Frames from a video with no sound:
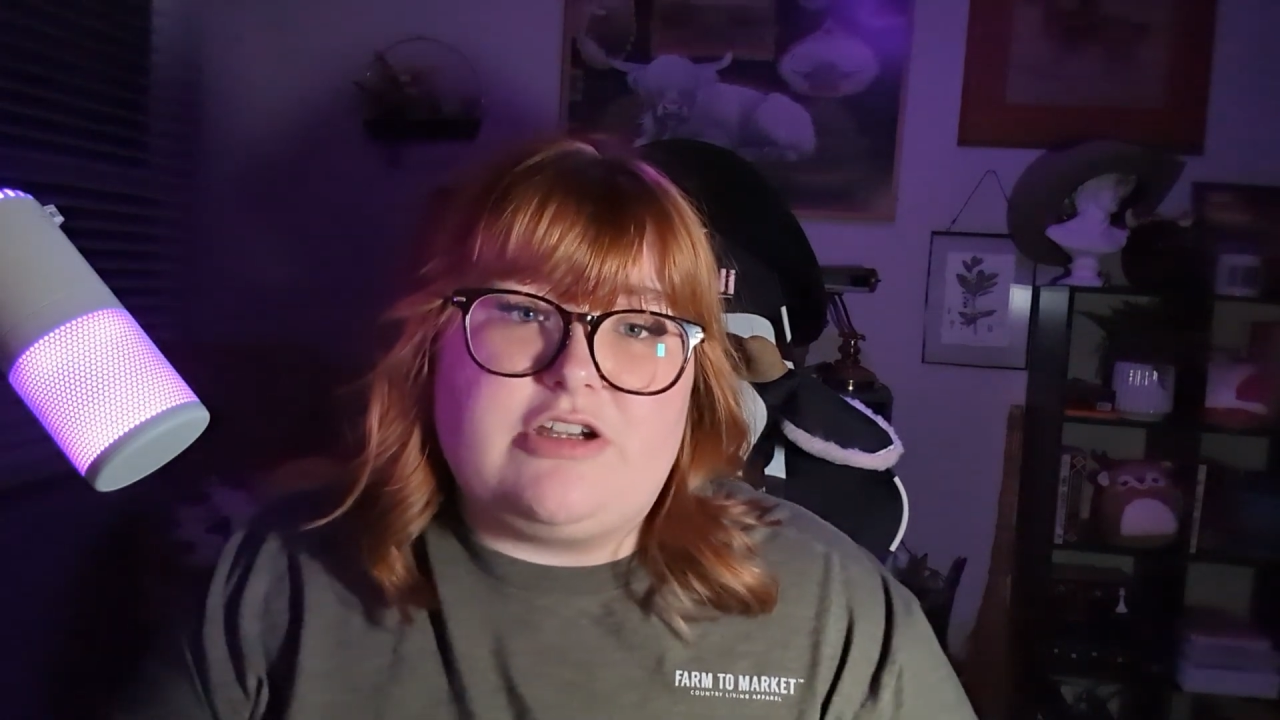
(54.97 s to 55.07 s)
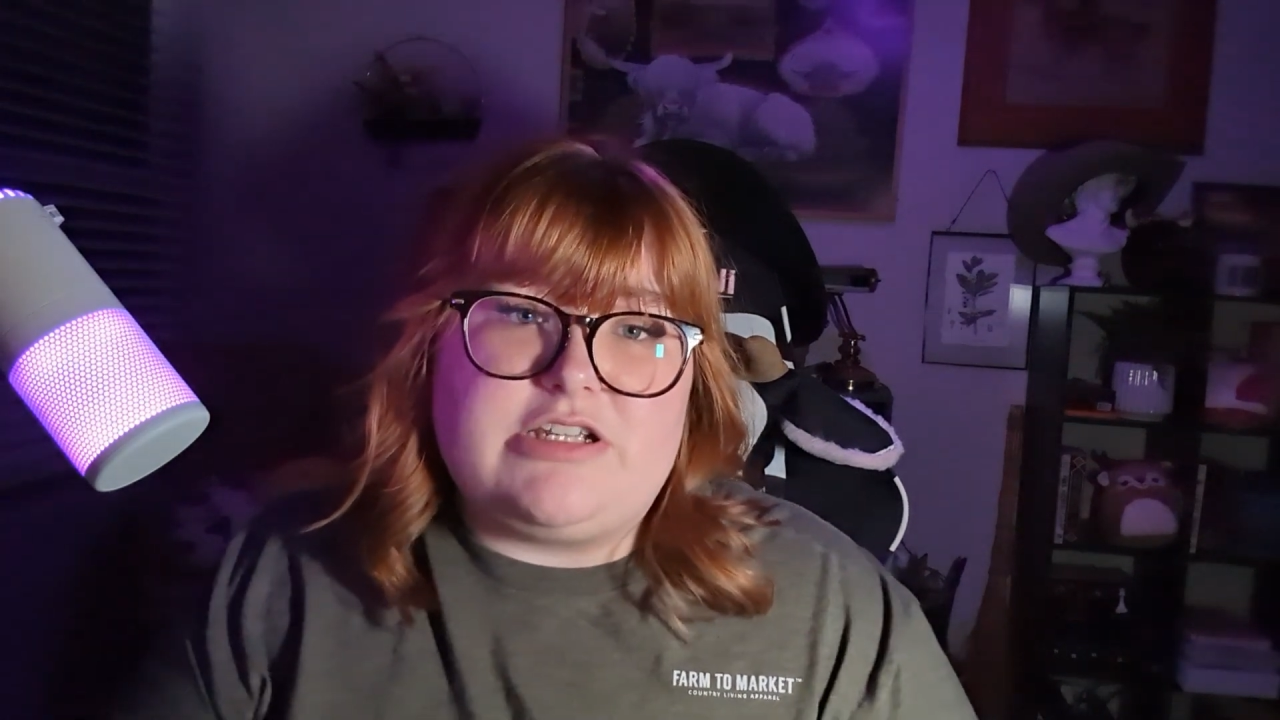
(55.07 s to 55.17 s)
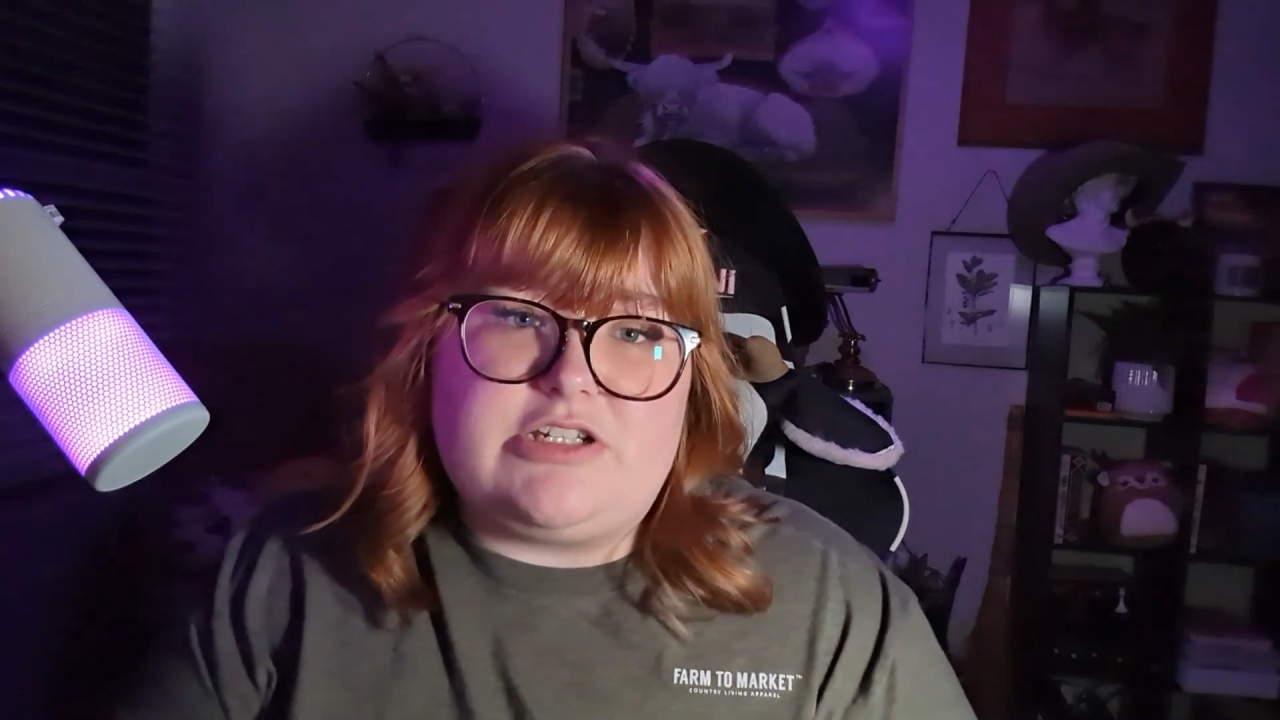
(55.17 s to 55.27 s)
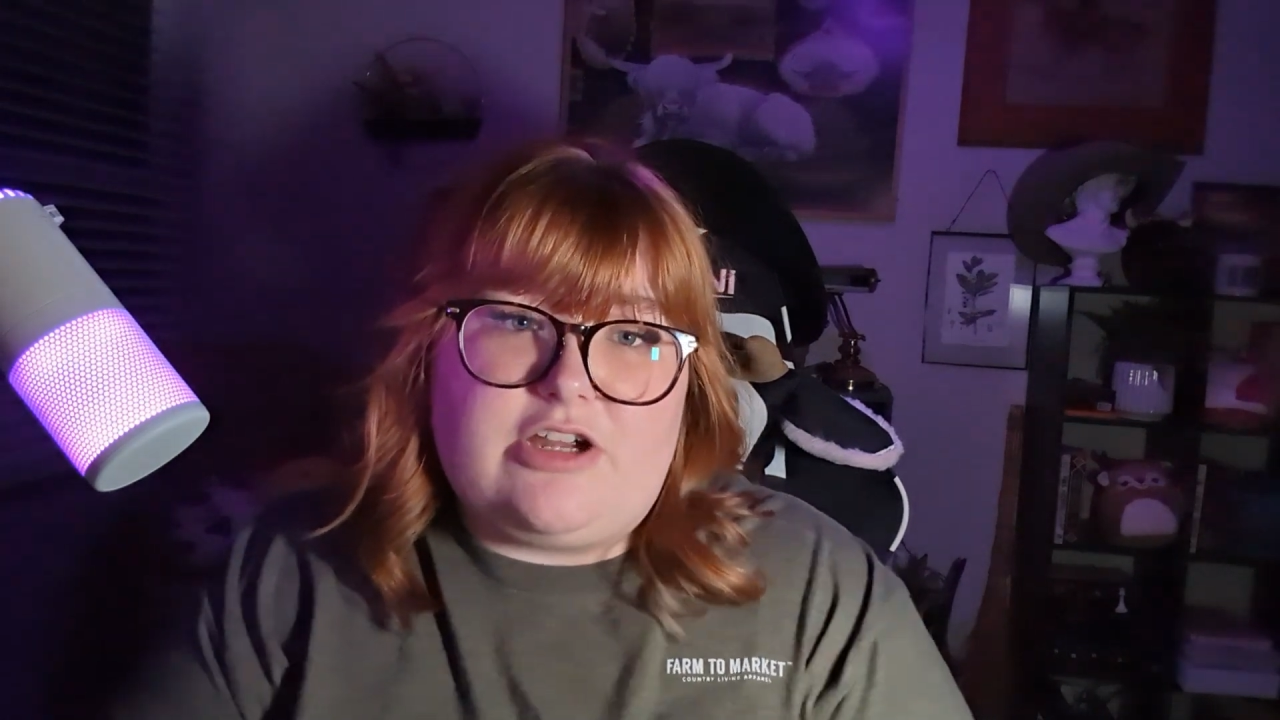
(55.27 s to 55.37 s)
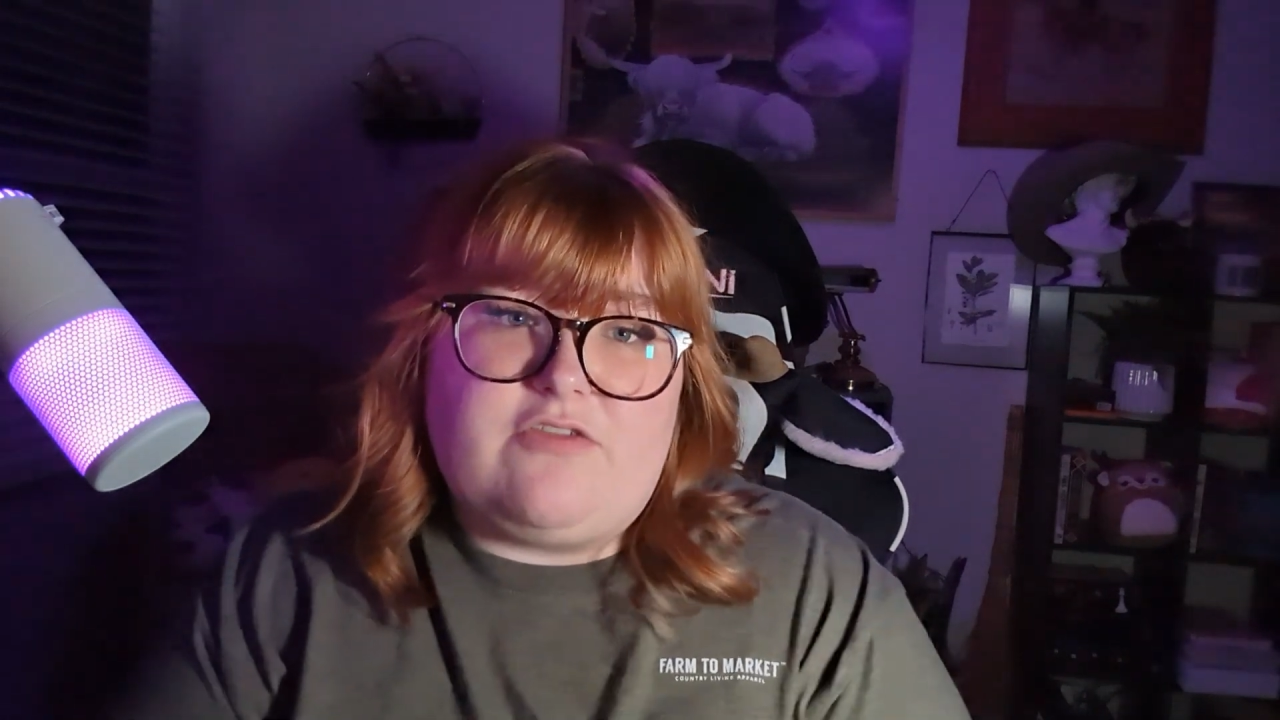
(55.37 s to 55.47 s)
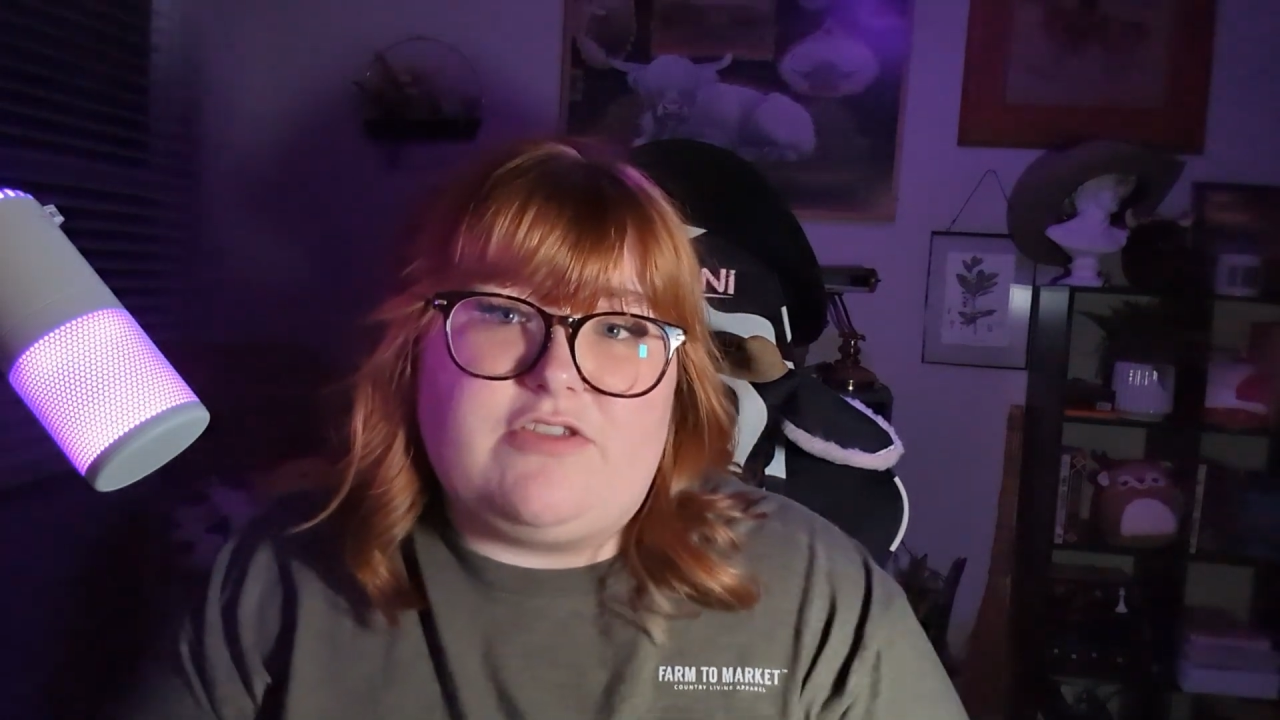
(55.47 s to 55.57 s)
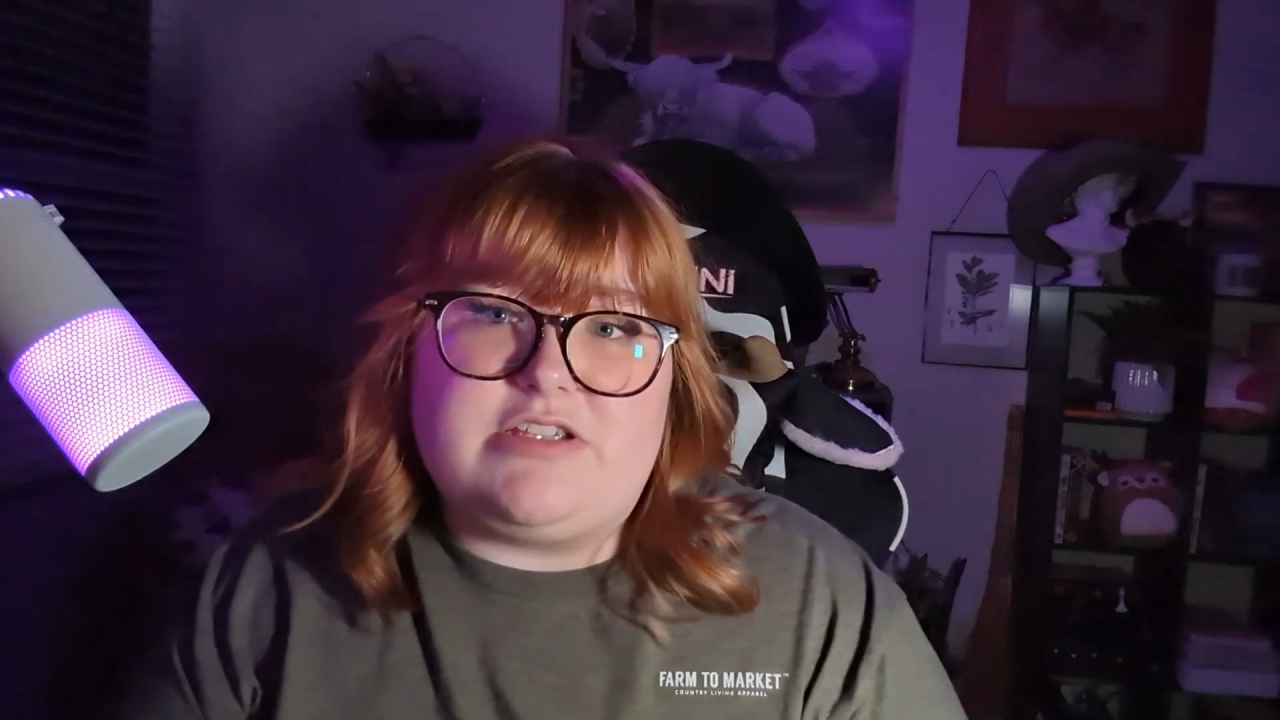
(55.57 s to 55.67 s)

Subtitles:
TikTok for